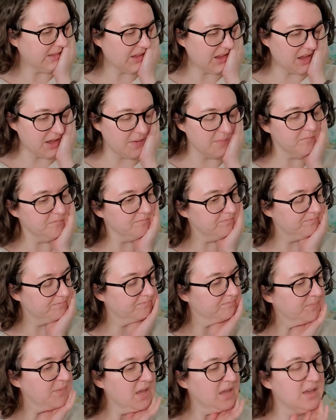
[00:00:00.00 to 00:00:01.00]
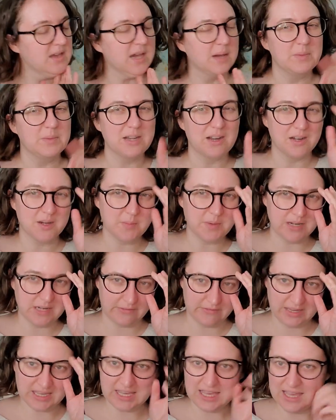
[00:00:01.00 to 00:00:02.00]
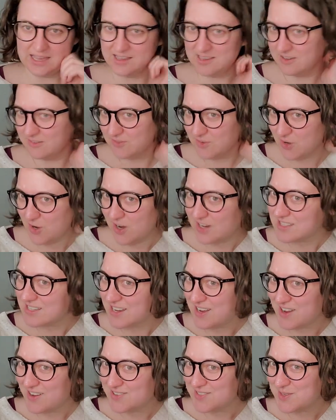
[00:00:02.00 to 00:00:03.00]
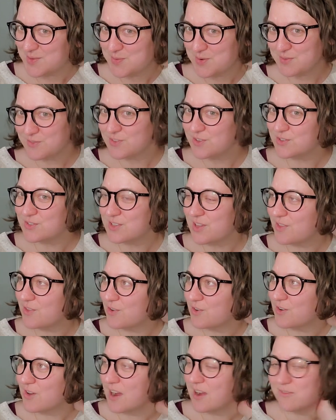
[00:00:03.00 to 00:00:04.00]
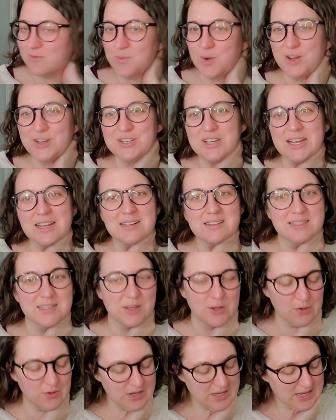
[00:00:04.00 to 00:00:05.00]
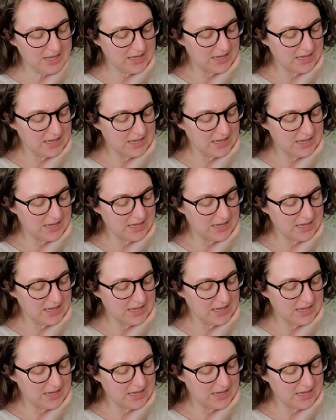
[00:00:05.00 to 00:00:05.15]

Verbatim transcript: Um, been on a bit of a kick of crossing off some of those other craft projects, so